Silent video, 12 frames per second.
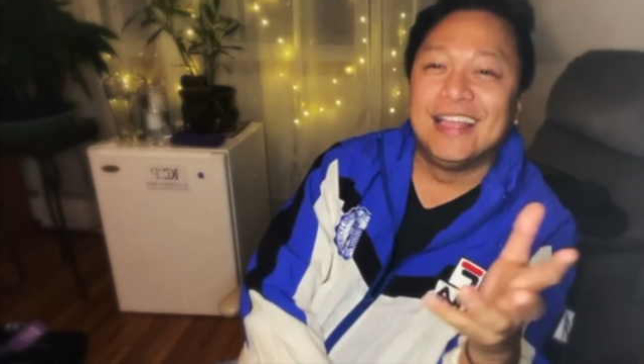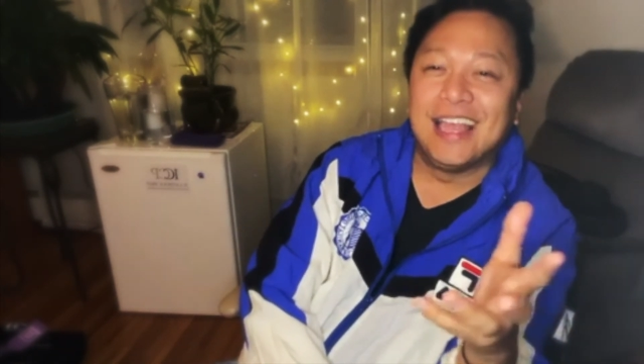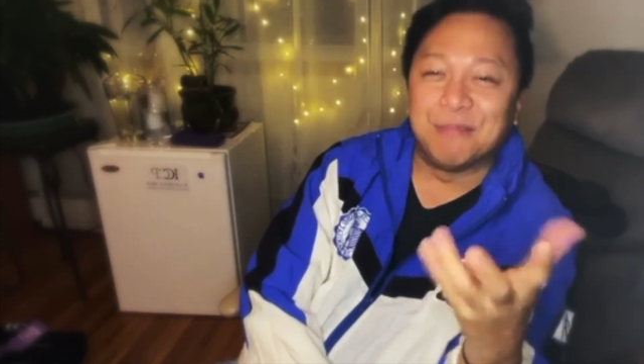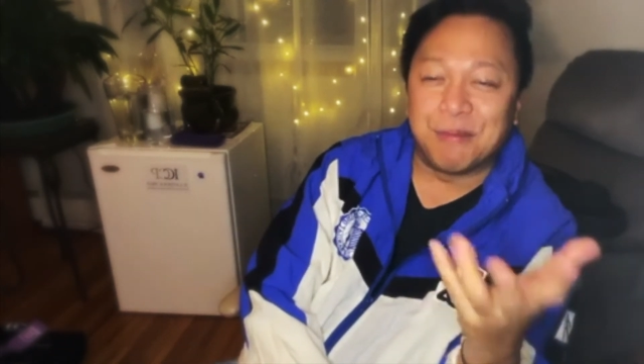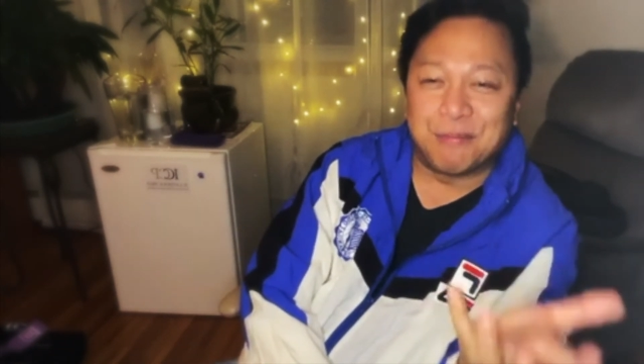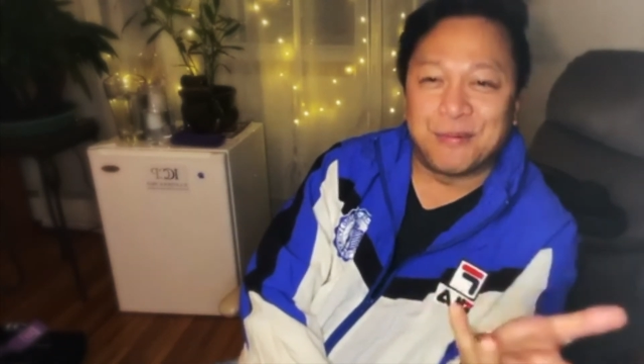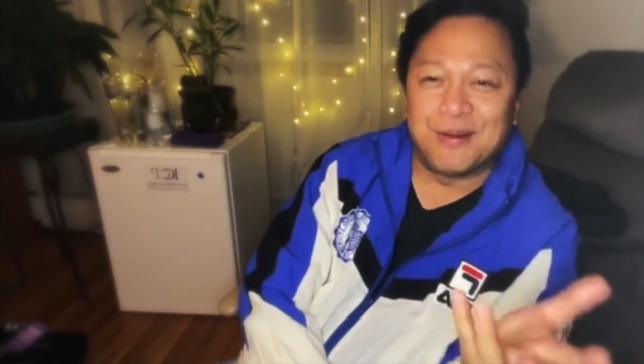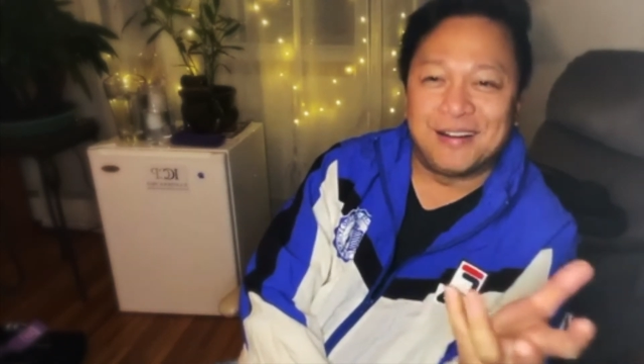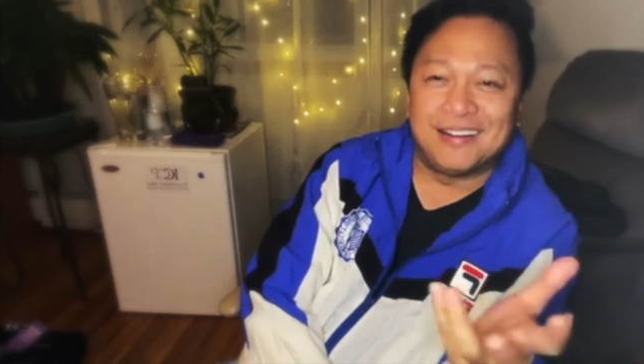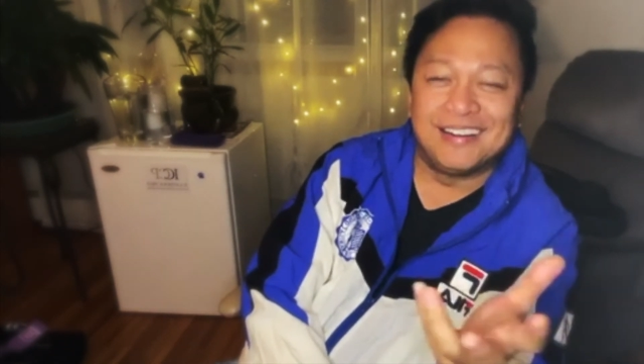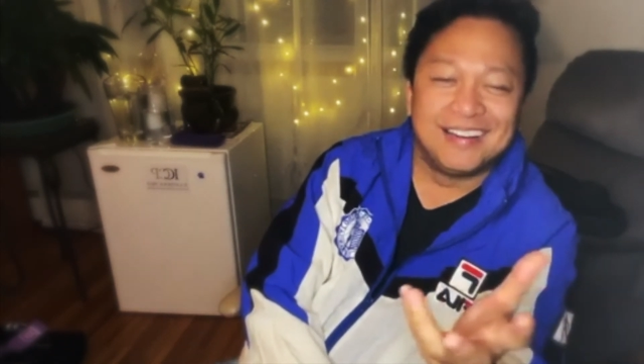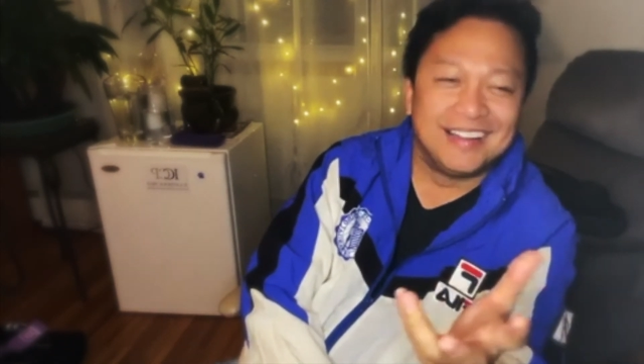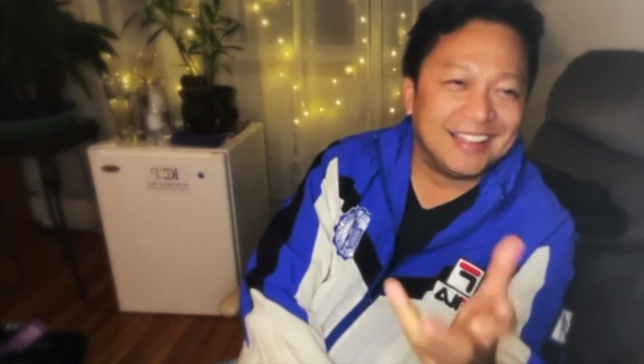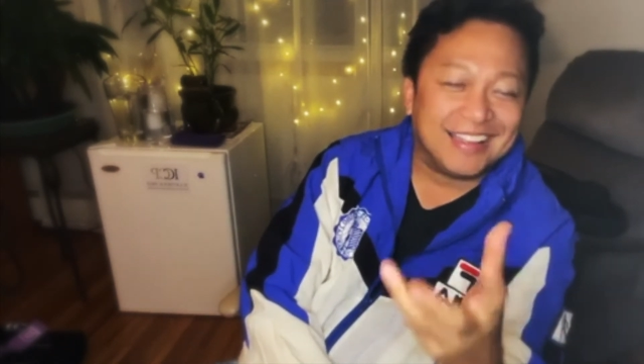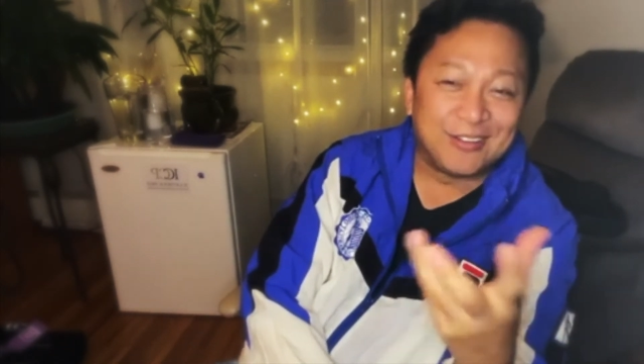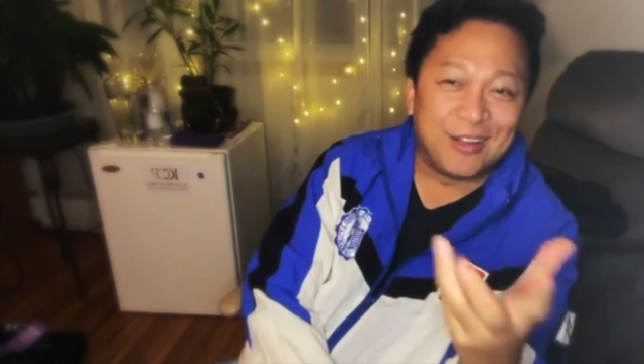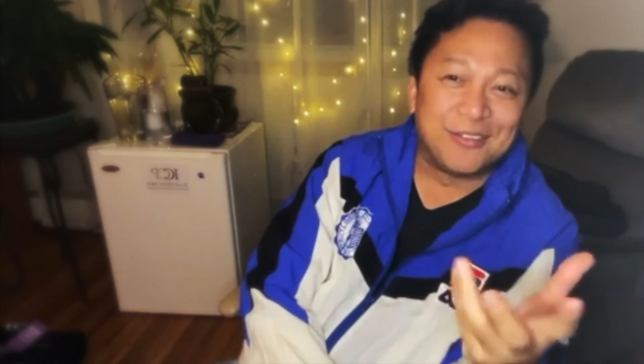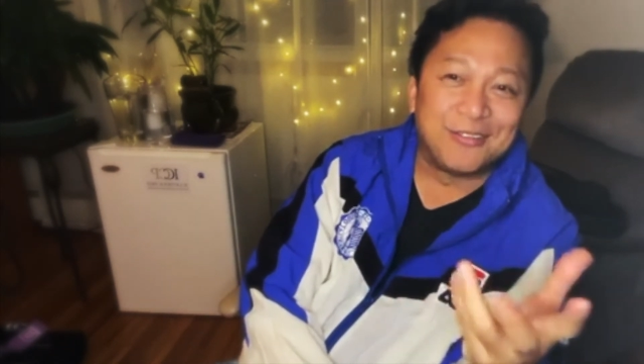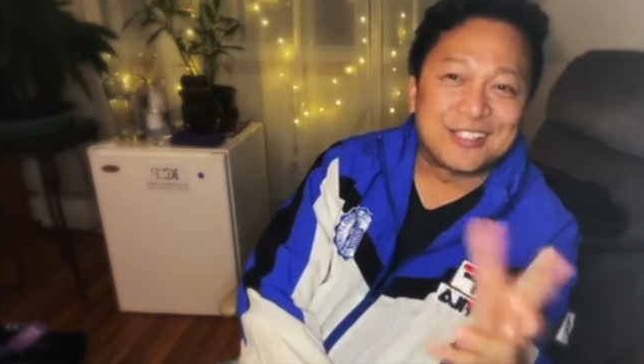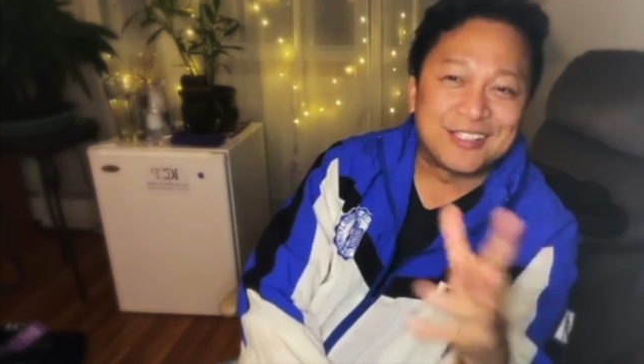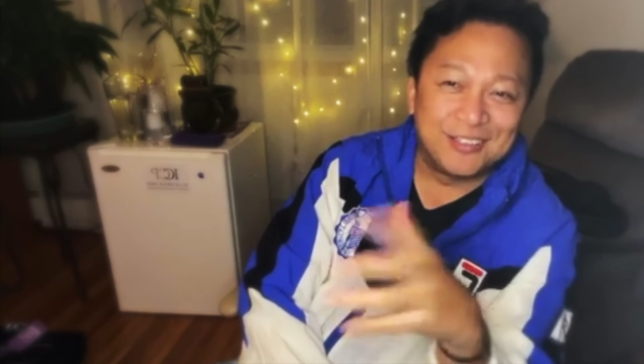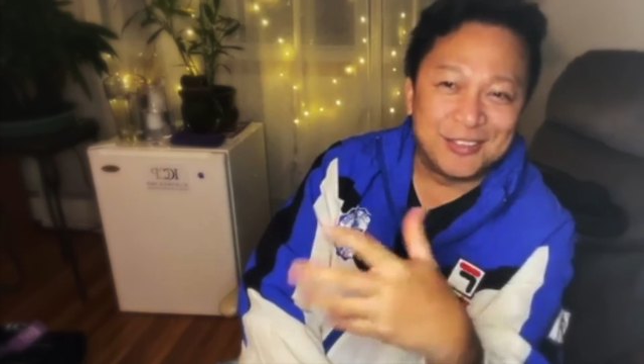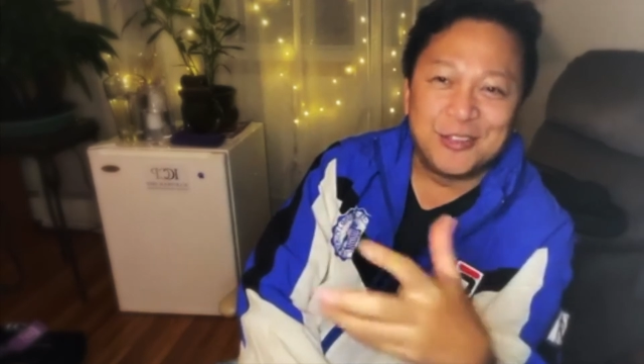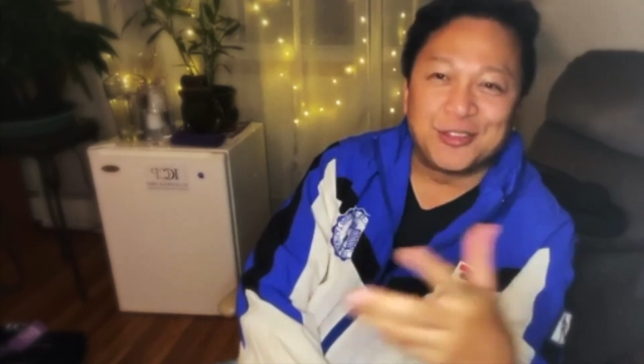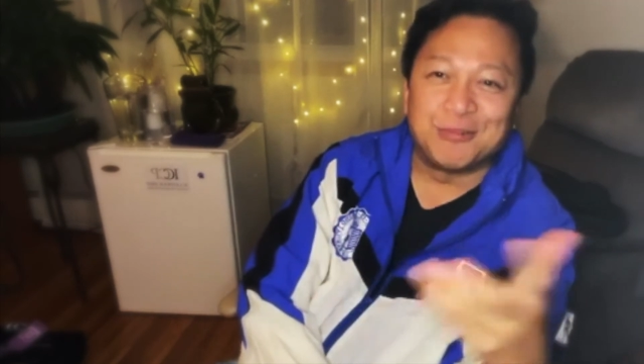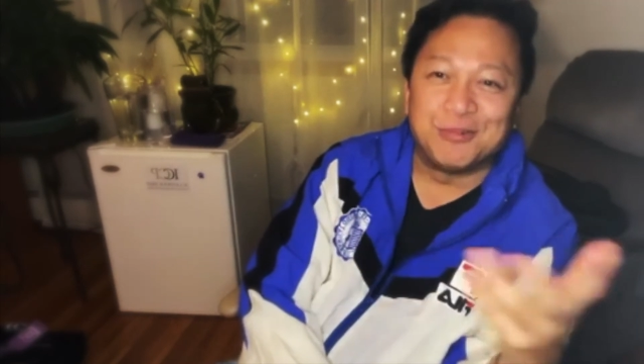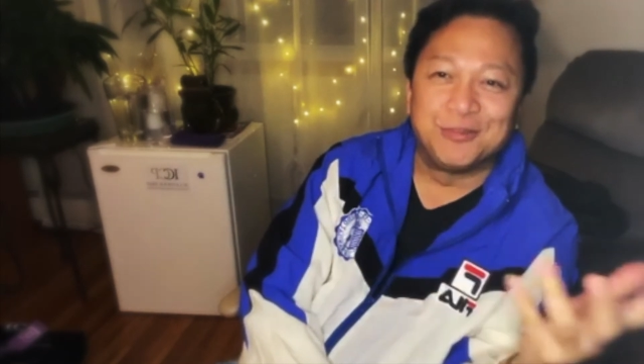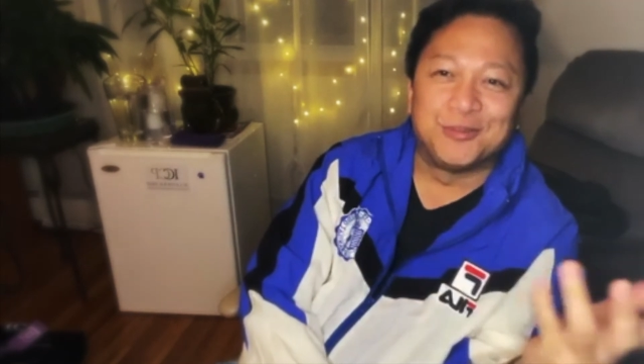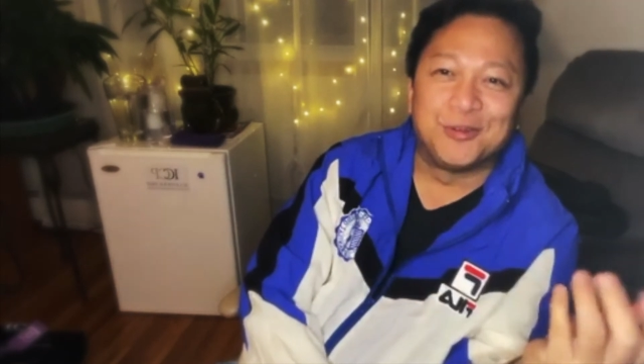and my prayer that all of us continue to move